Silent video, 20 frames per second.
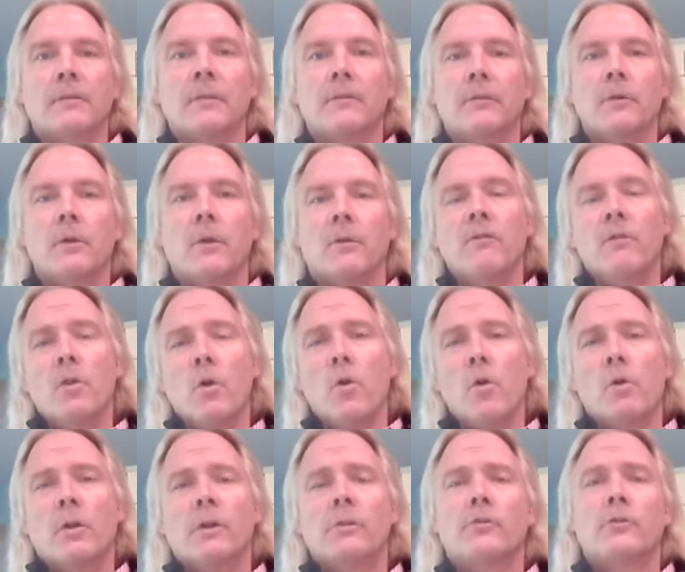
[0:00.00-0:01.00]
If you have no
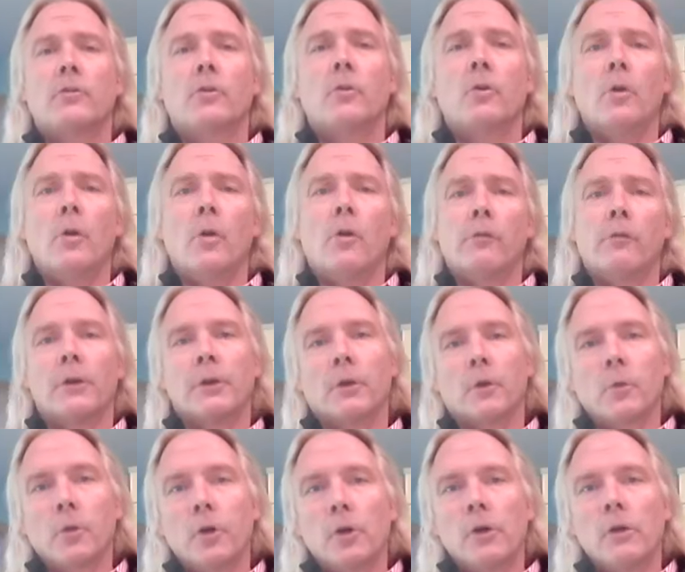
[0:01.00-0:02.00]
control over your
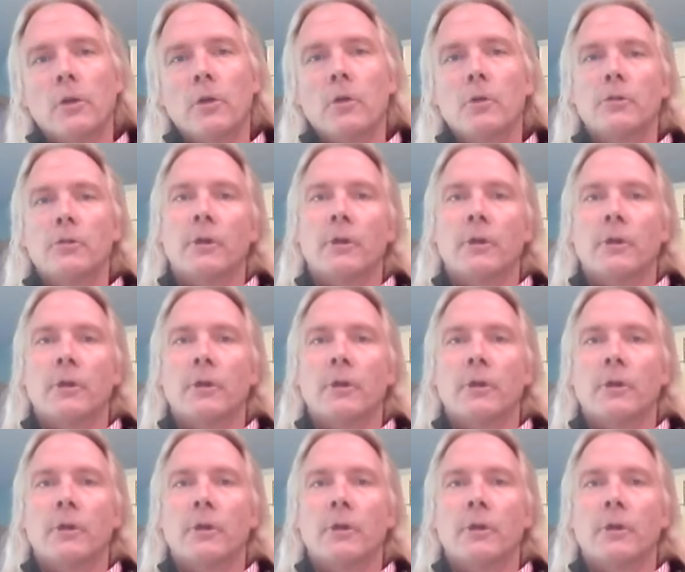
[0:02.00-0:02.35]
workload,